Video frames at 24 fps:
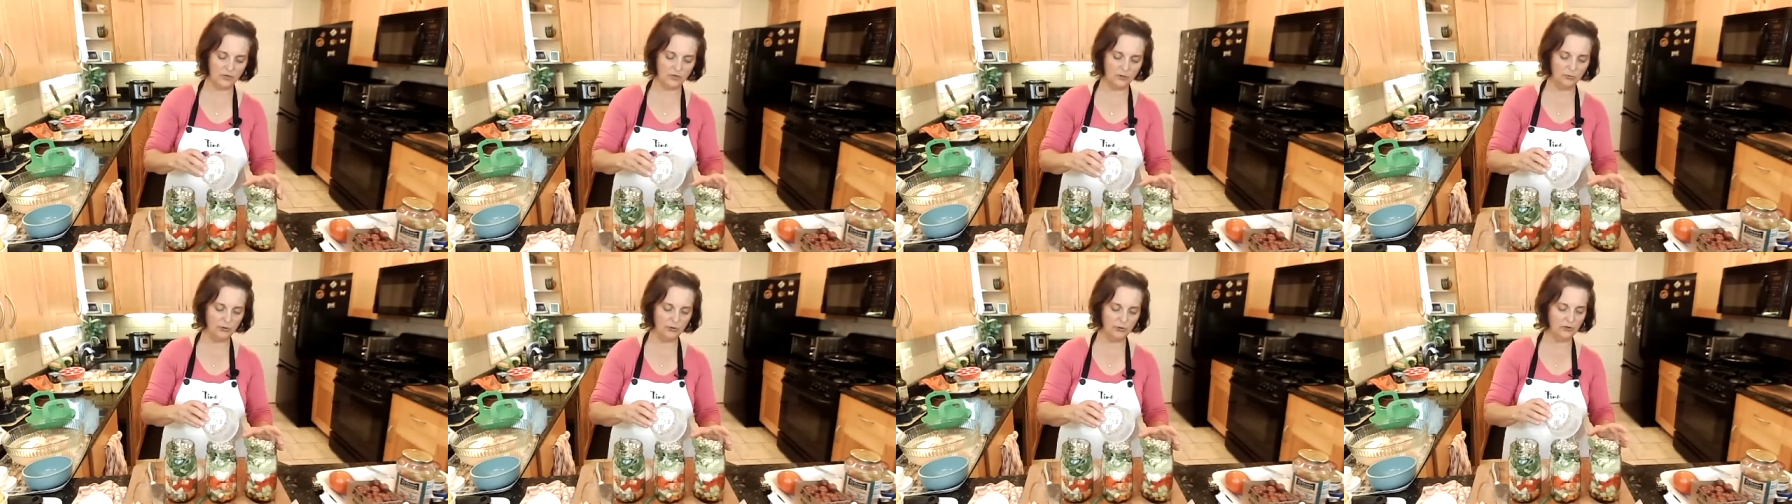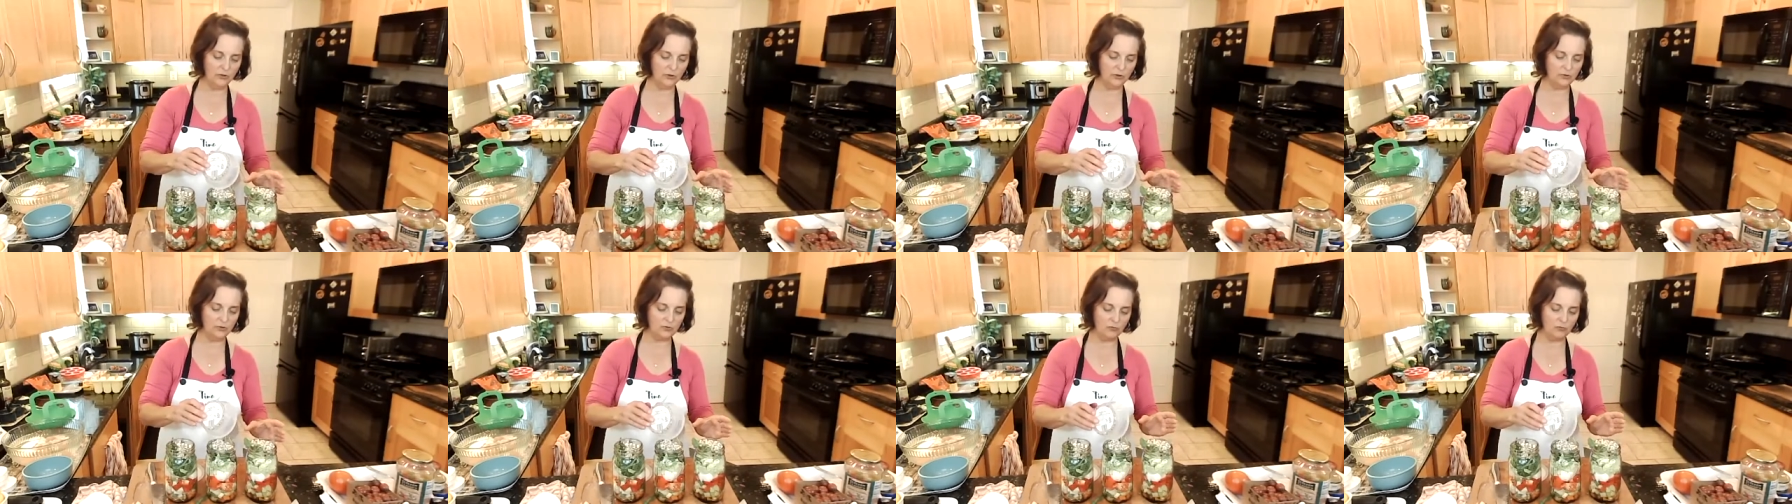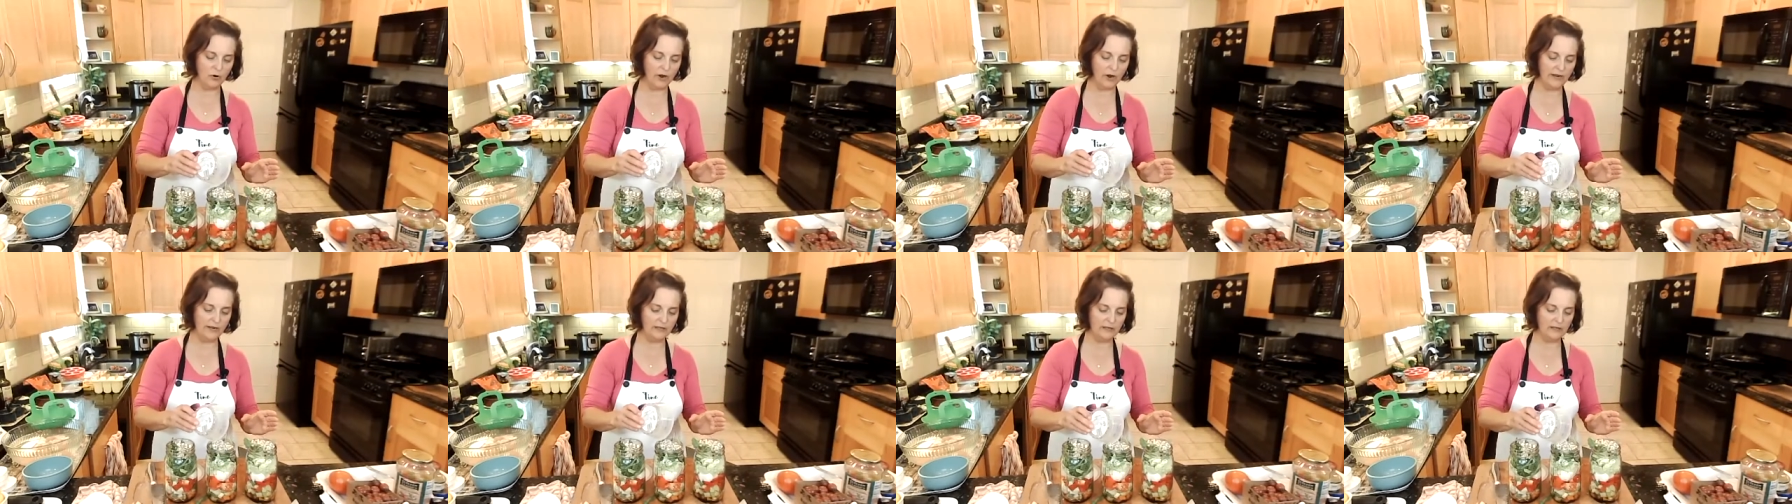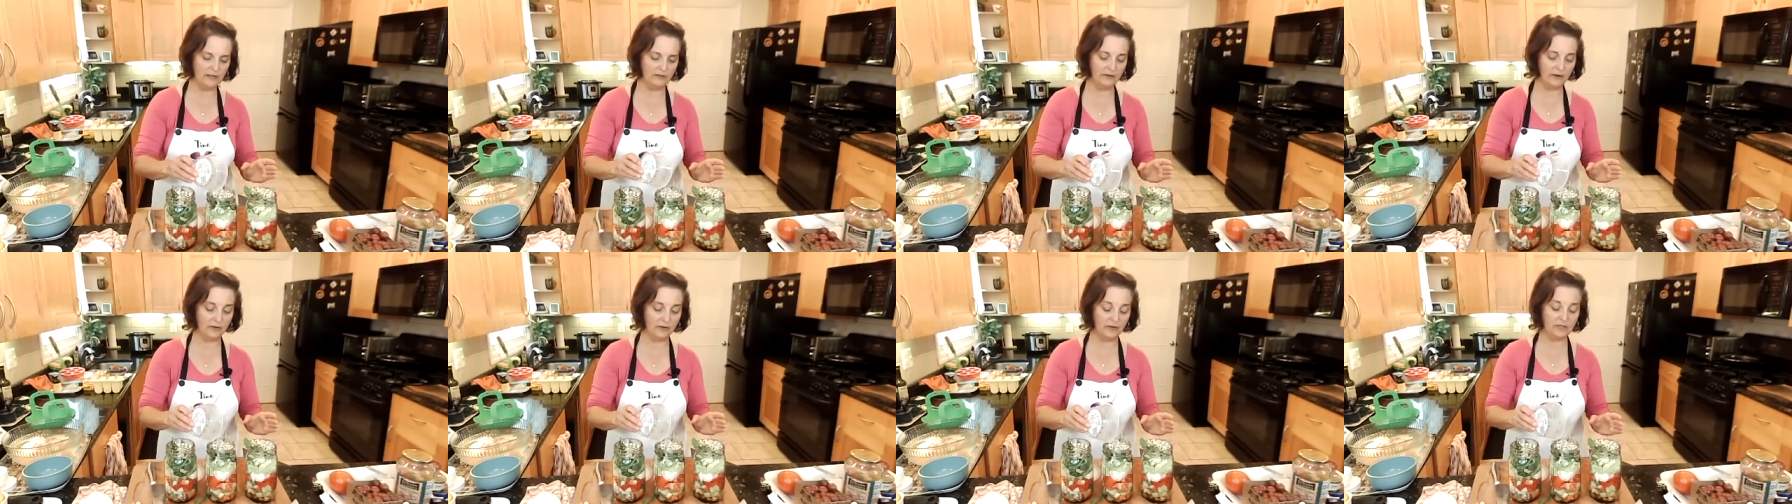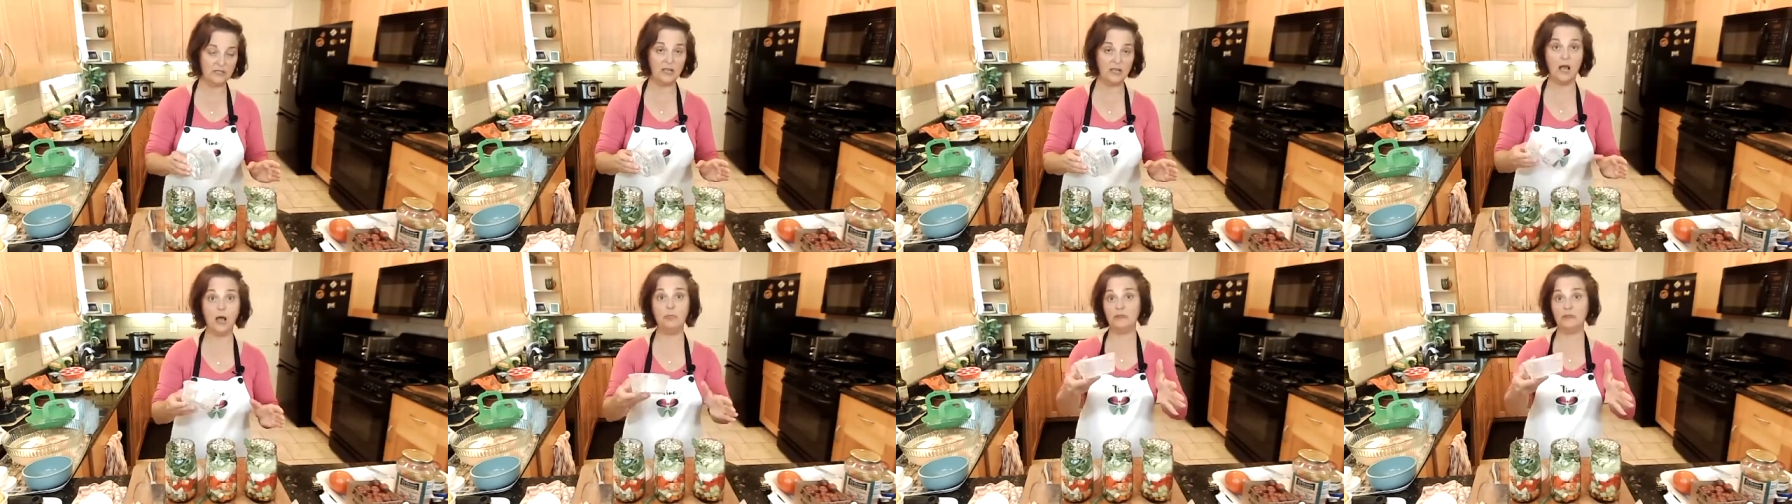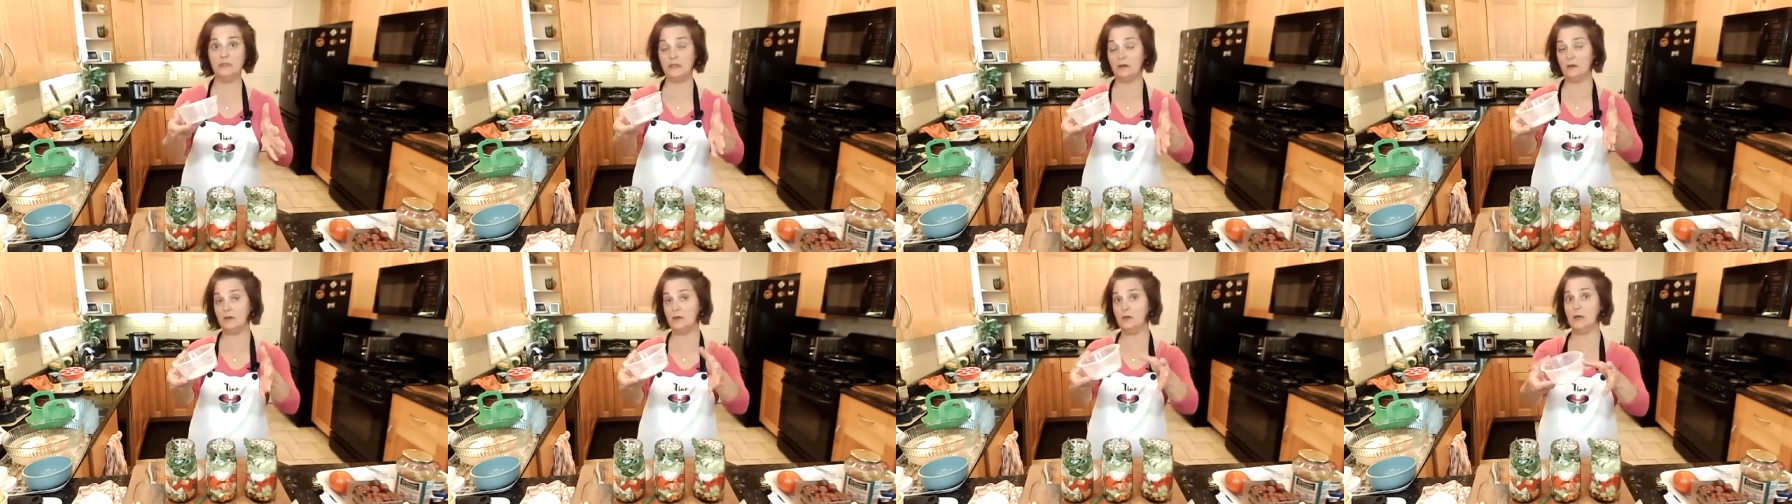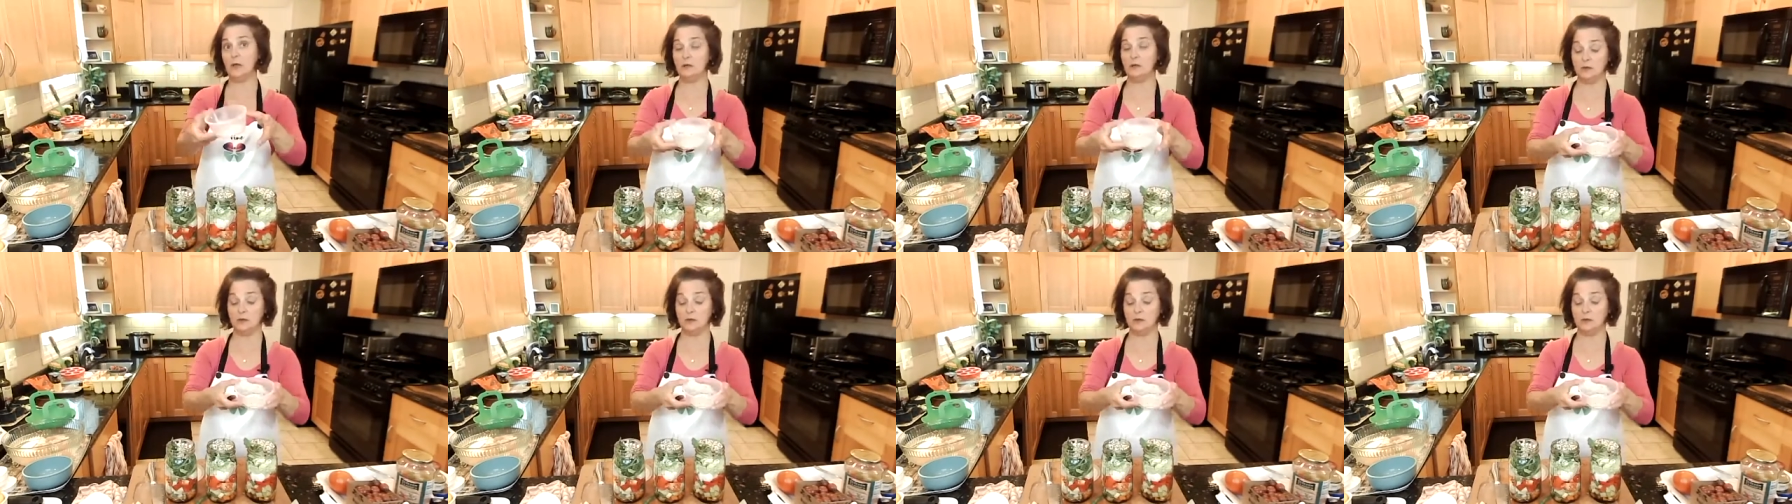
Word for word: going to put those right at the very top. And there you go.